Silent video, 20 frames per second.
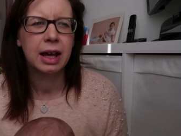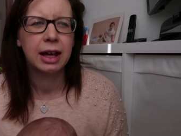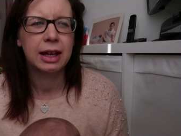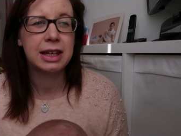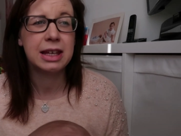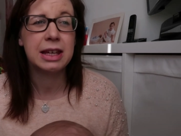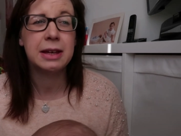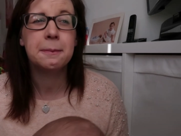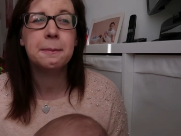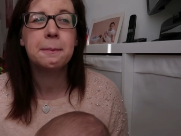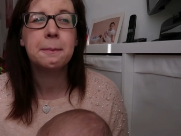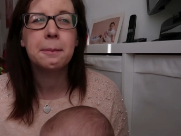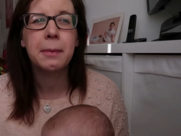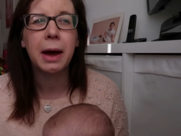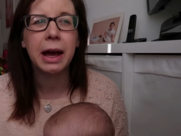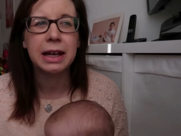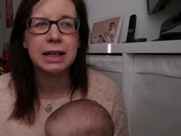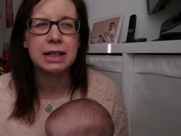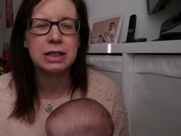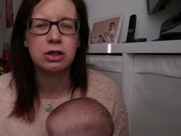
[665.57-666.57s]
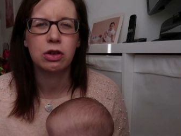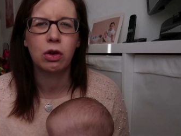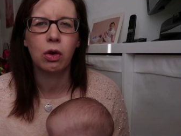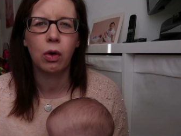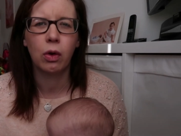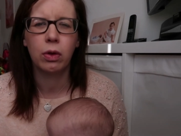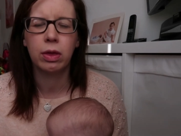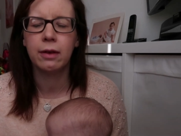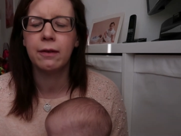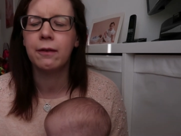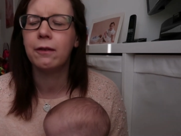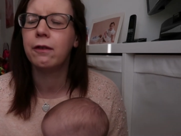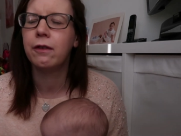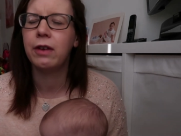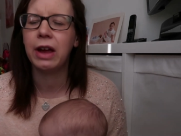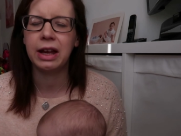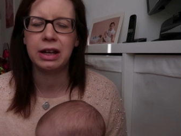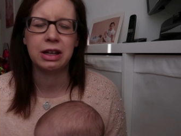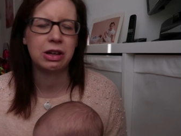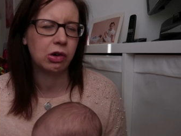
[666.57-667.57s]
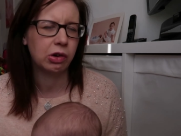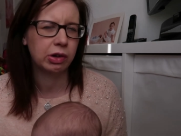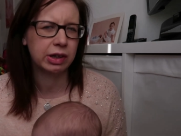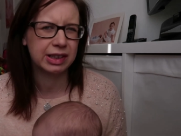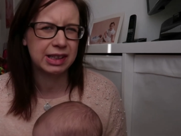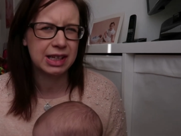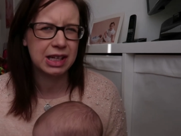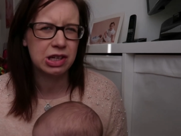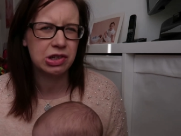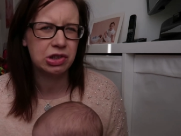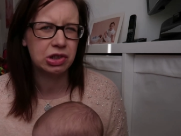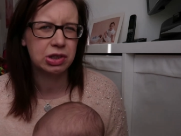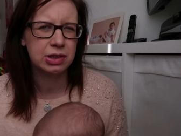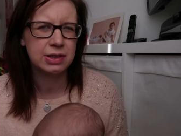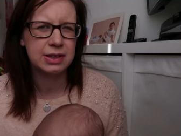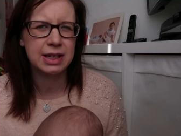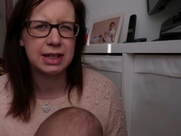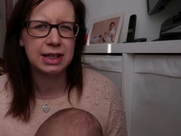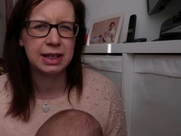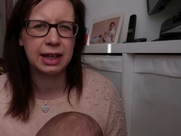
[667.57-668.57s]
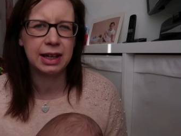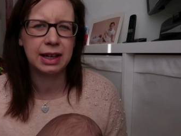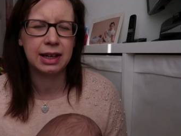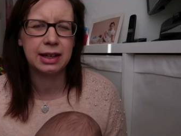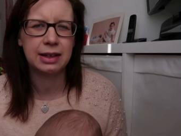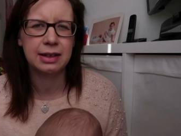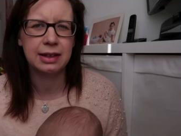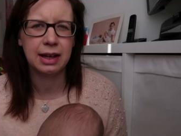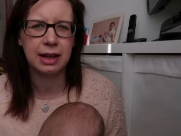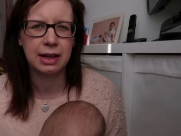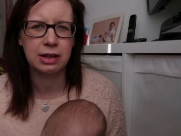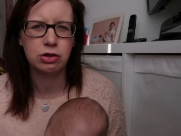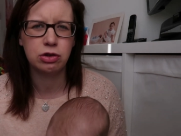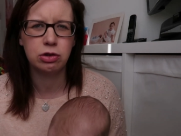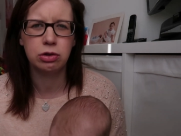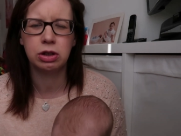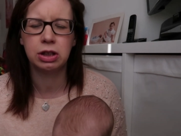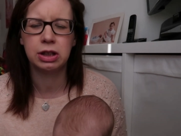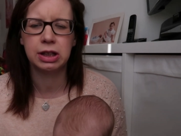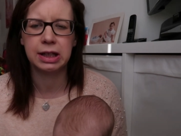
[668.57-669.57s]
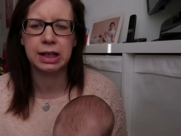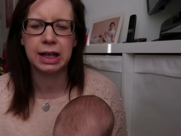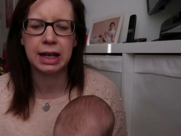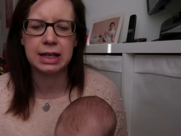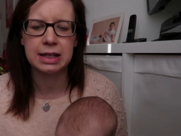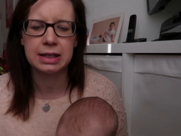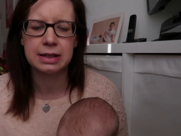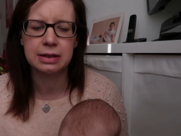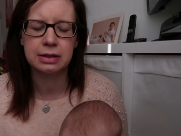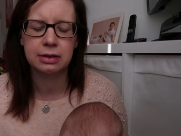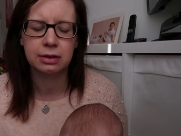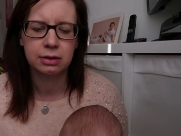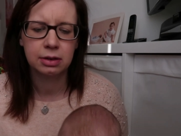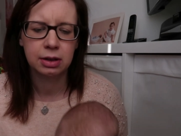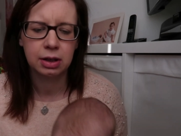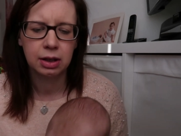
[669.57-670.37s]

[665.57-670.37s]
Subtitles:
He might, on the very odd occasion, take it during the night